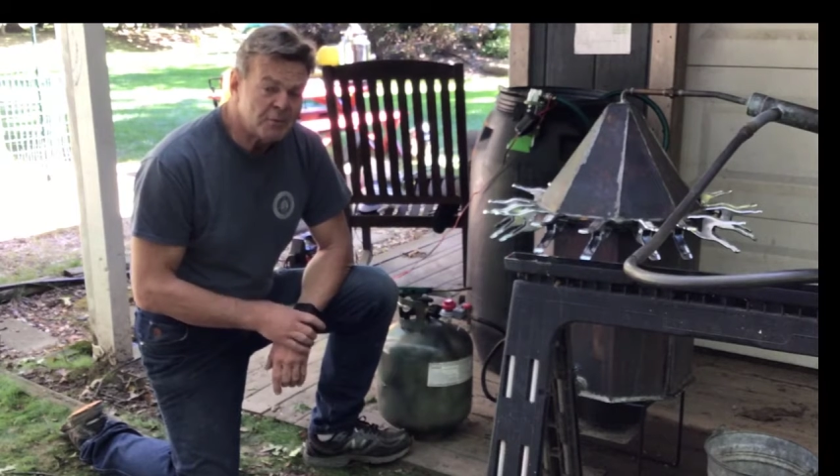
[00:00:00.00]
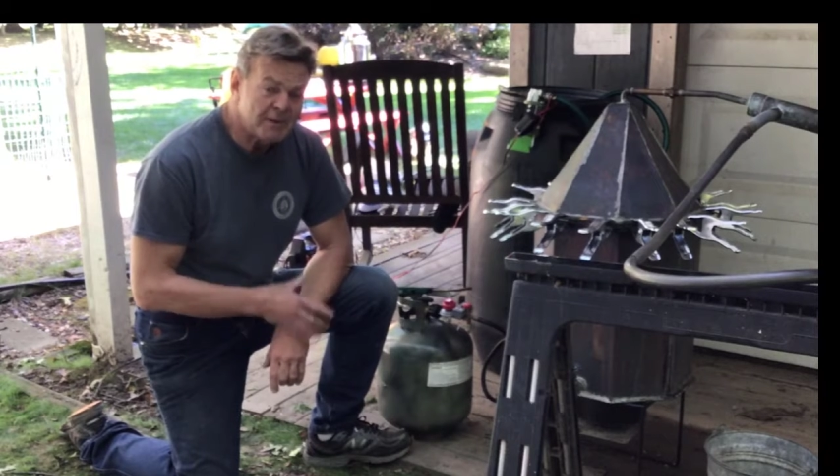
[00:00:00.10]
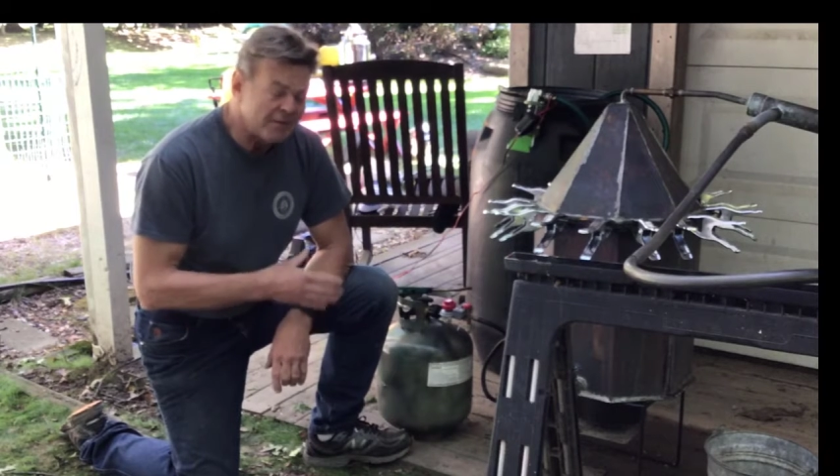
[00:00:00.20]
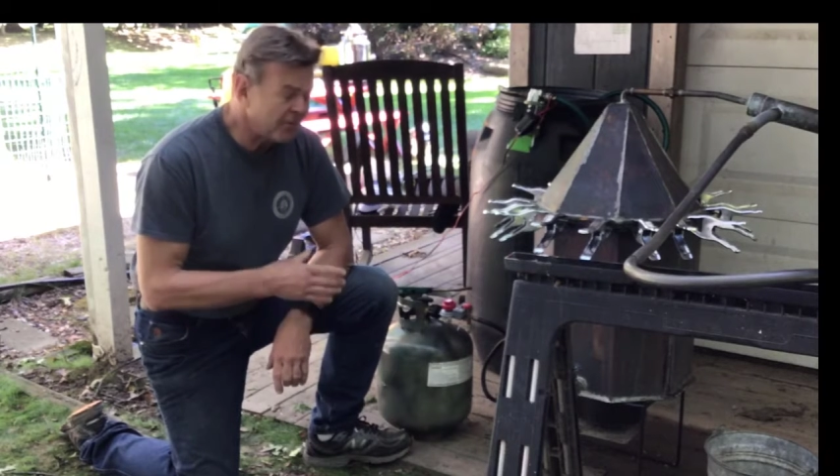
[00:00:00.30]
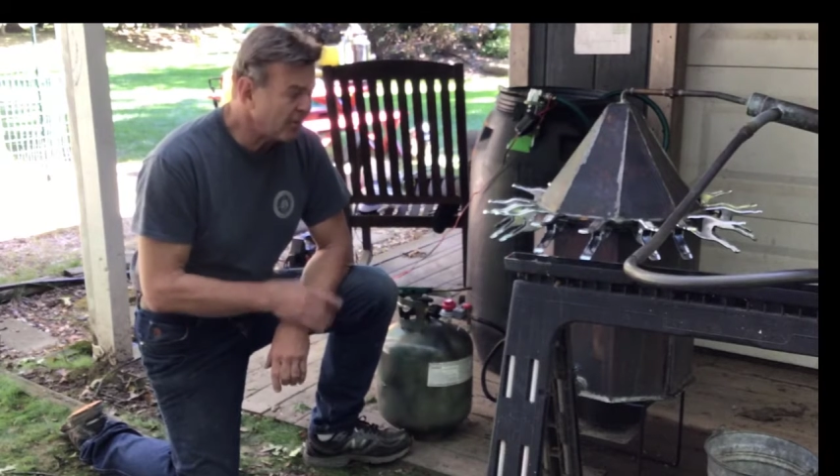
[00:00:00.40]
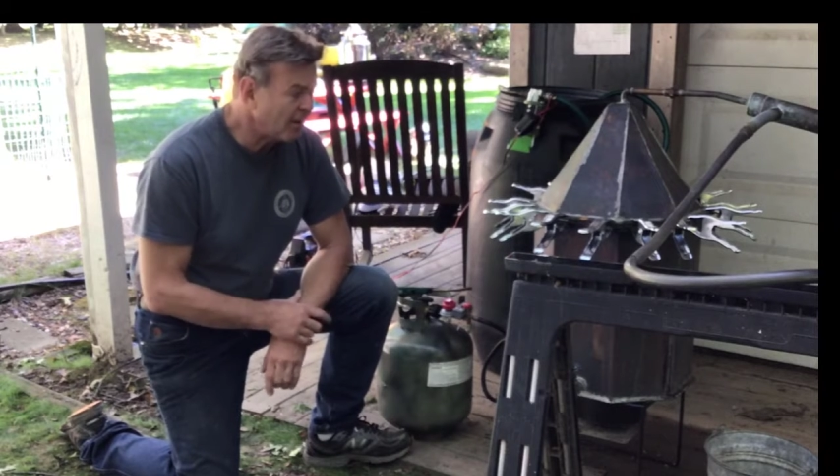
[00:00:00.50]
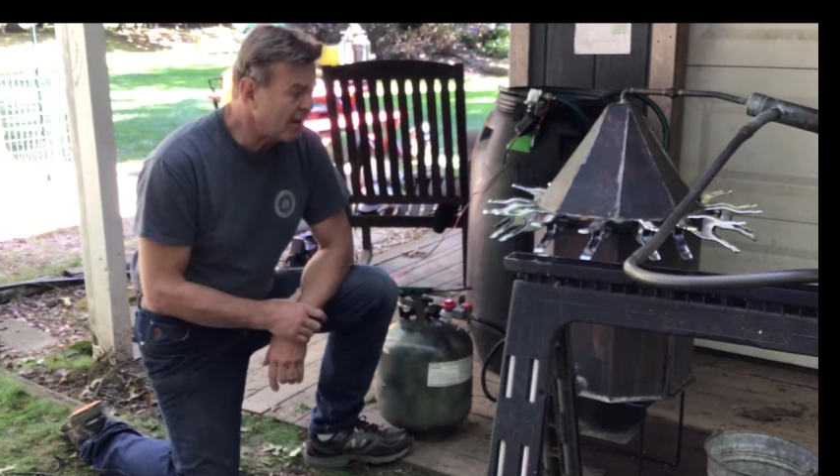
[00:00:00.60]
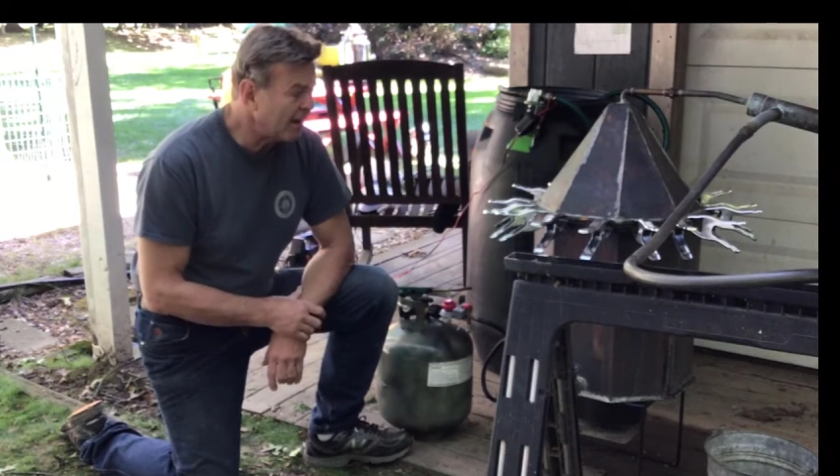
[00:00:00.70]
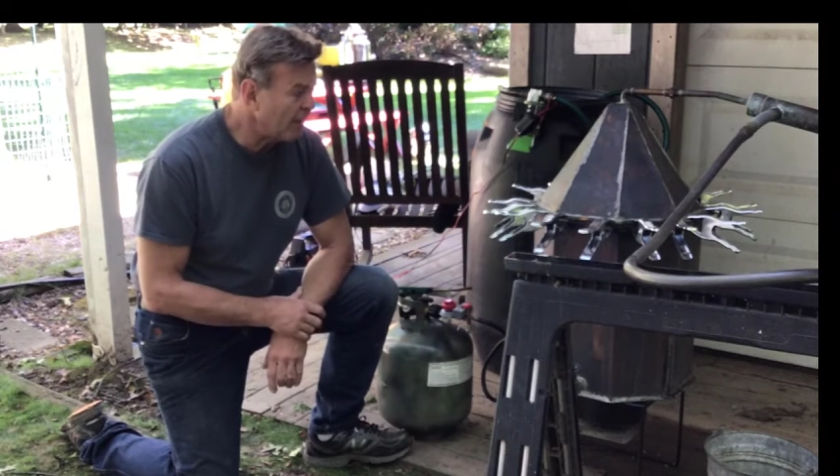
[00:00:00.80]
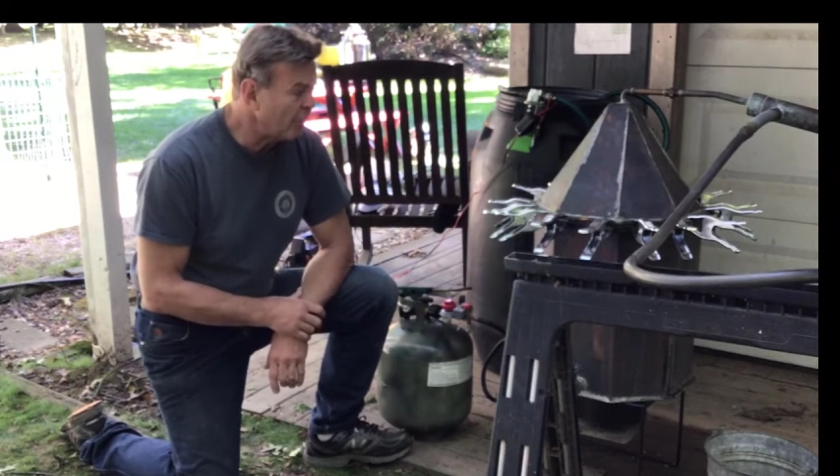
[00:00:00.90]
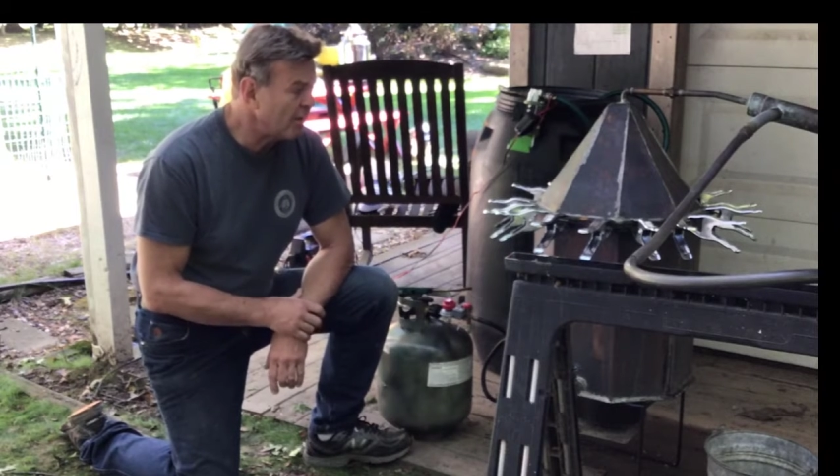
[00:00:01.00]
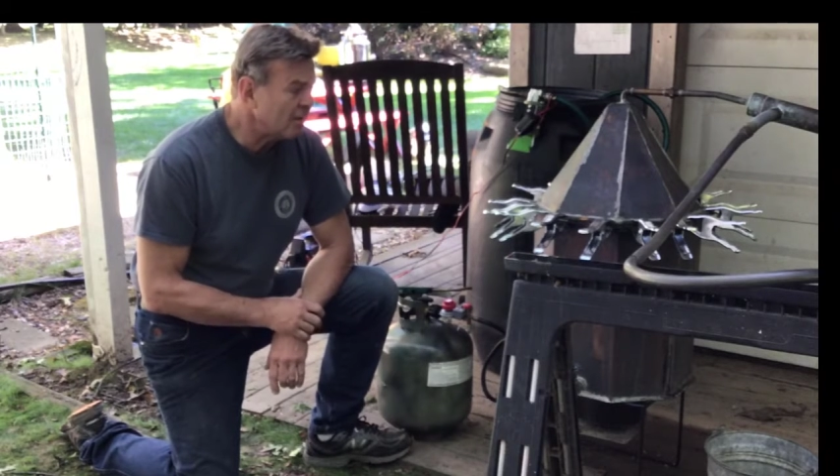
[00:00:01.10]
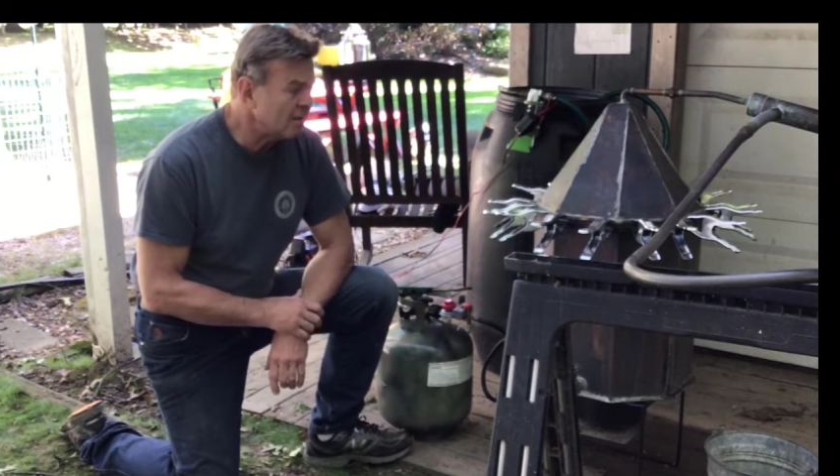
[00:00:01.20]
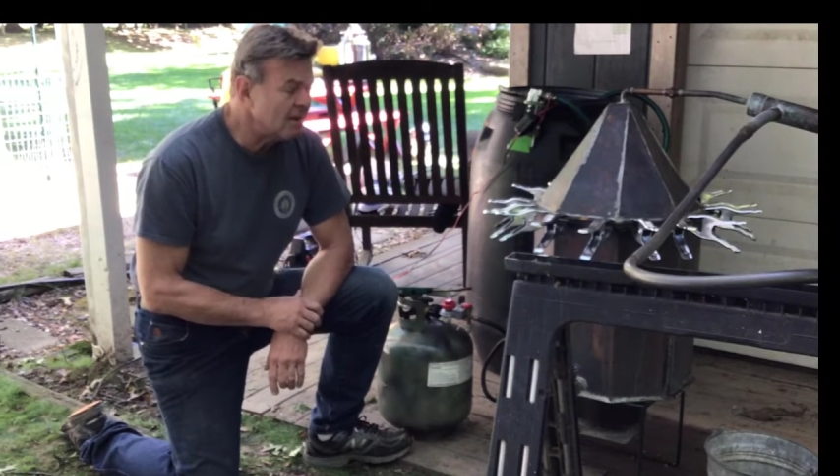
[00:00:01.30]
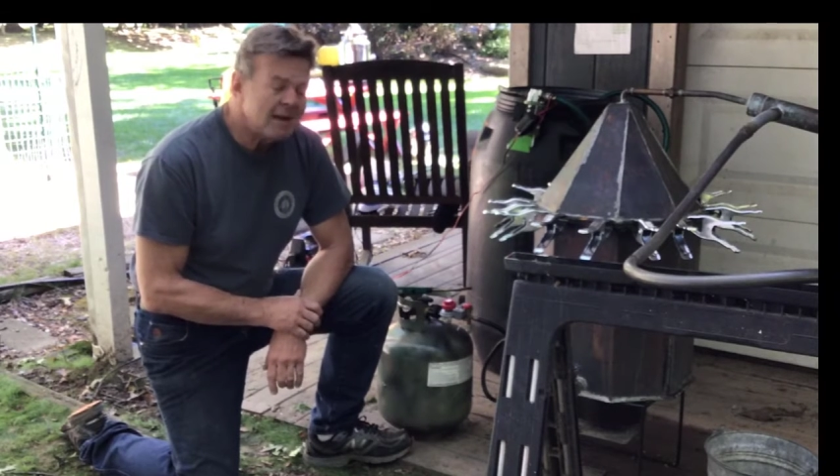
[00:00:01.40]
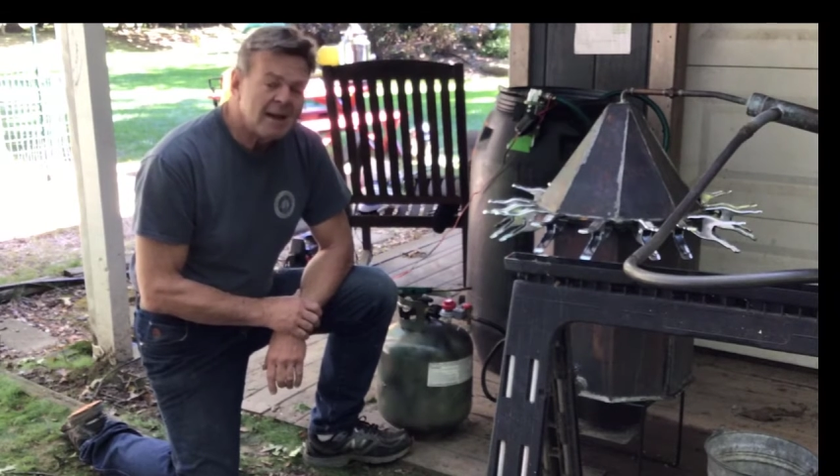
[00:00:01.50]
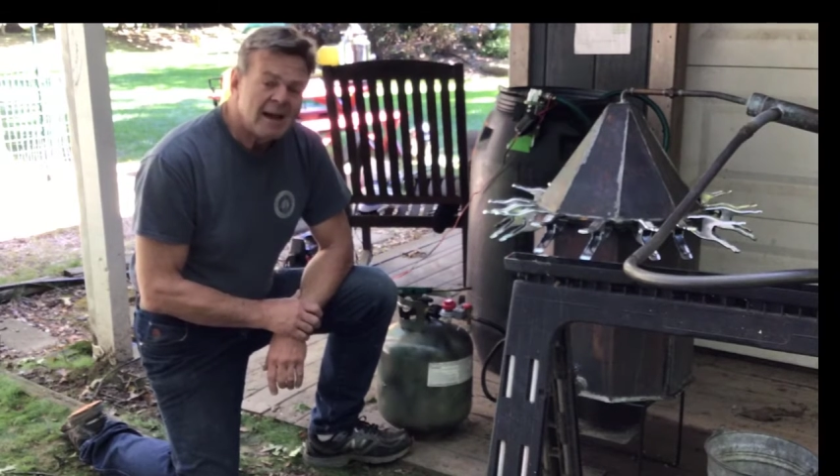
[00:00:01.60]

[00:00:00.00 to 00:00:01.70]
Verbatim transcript: who never saw a real